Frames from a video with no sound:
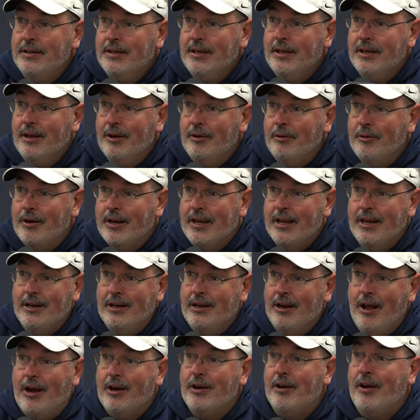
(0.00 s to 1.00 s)
you know, we're getting
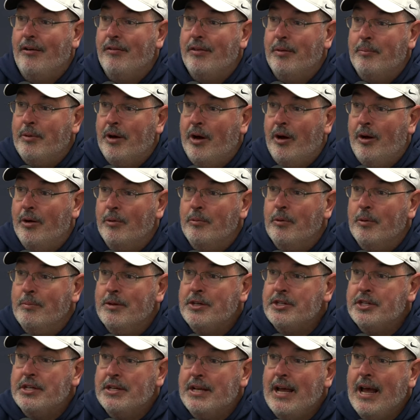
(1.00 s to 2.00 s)
knocked off the ball and we're
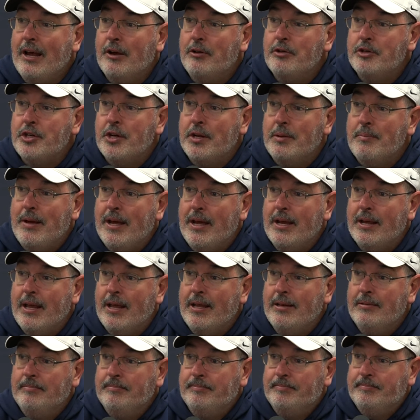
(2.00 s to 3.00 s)
missing tackles on the back
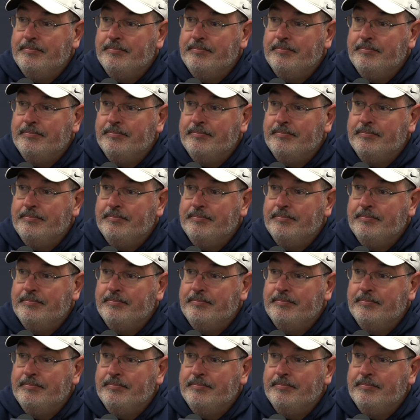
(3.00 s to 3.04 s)
end.